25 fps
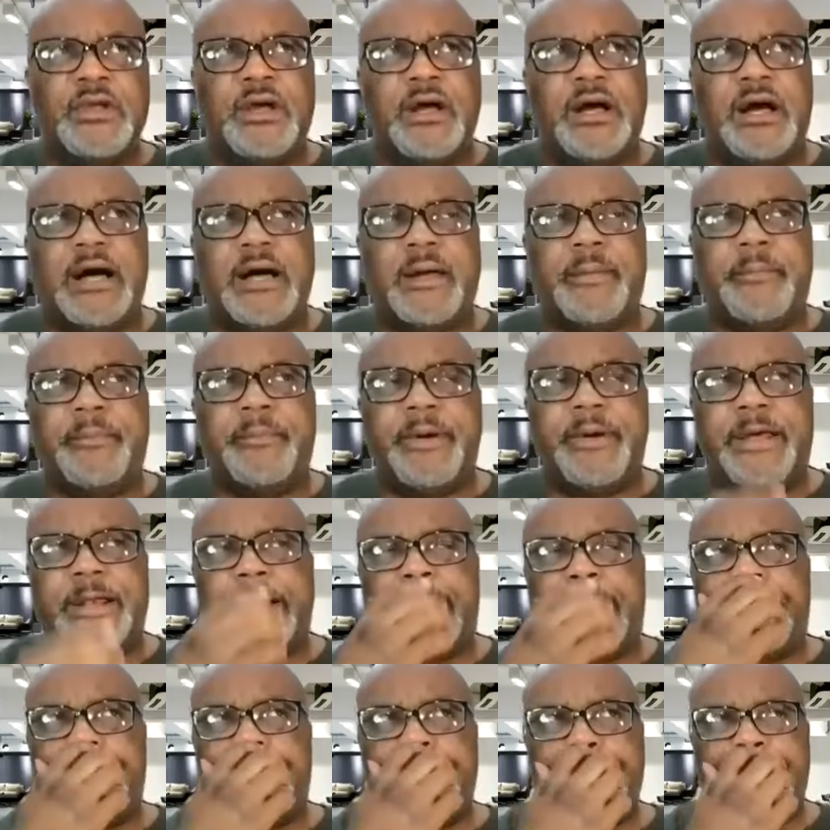Uh, but
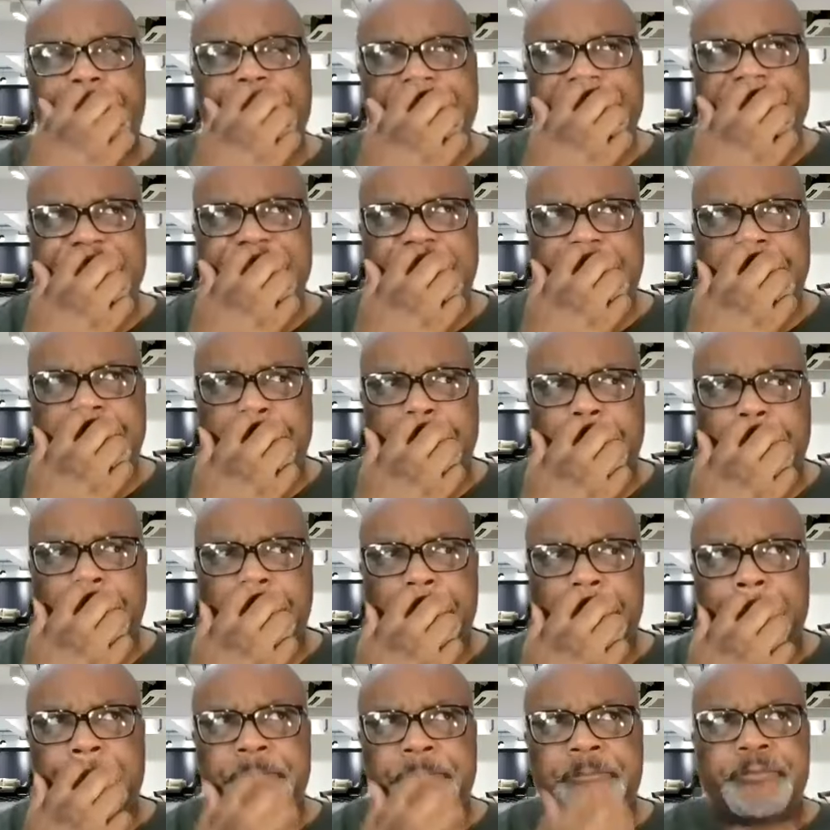uh, in
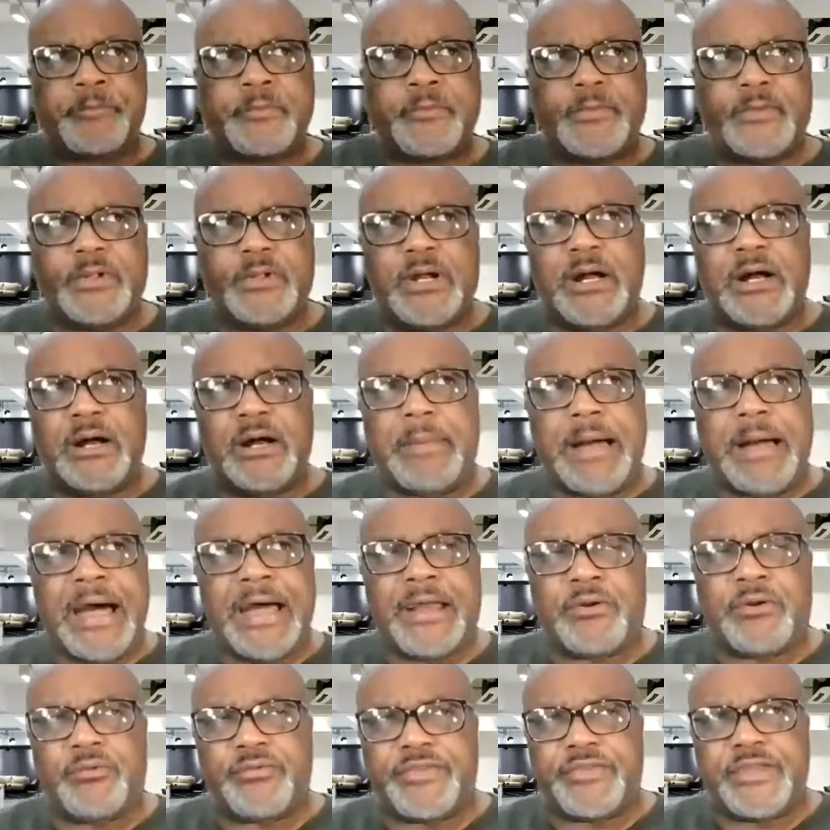general, um, I
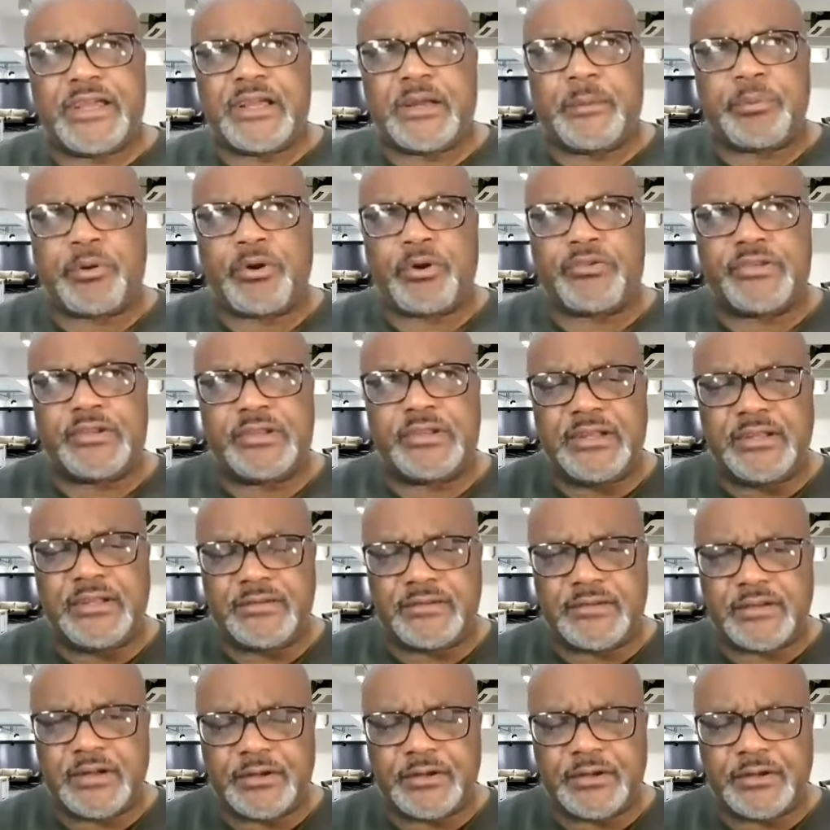don't think a person needs to